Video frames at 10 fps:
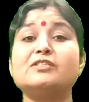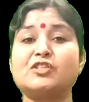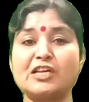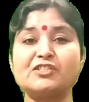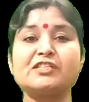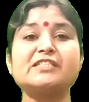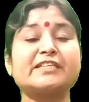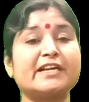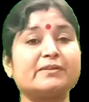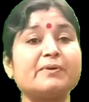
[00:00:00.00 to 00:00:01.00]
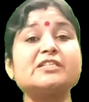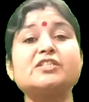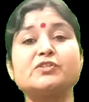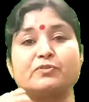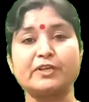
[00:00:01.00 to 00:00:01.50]
changing statements
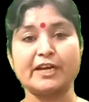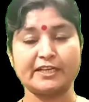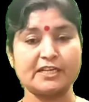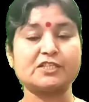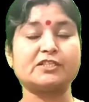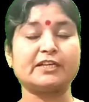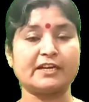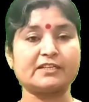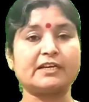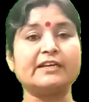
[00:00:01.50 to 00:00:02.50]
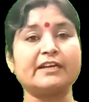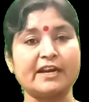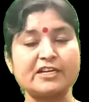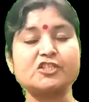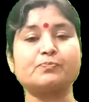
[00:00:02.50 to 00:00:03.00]
into
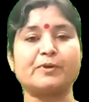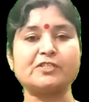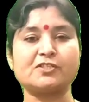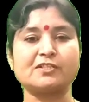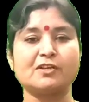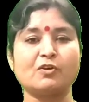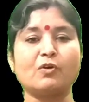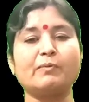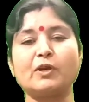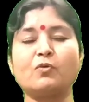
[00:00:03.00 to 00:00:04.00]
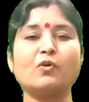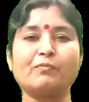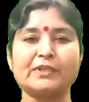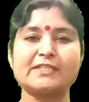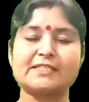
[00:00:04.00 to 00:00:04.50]
indirect speech, we will go
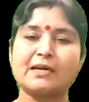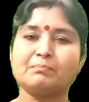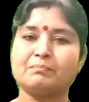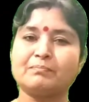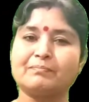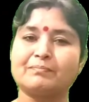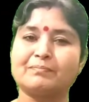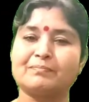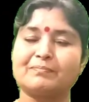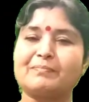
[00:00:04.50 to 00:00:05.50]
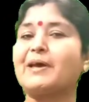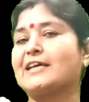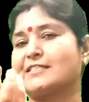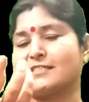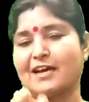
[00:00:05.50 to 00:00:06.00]
with some
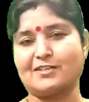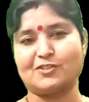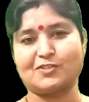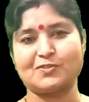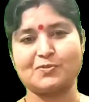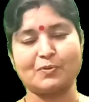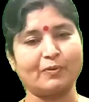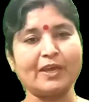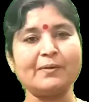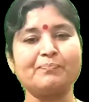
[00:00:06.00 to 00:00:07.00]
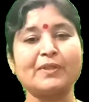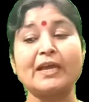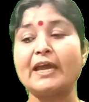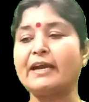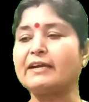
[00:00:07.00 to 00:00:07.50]
exercises. Okay.
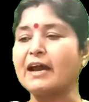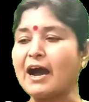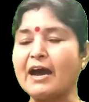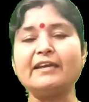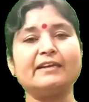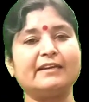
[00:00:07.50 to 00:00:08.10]
And I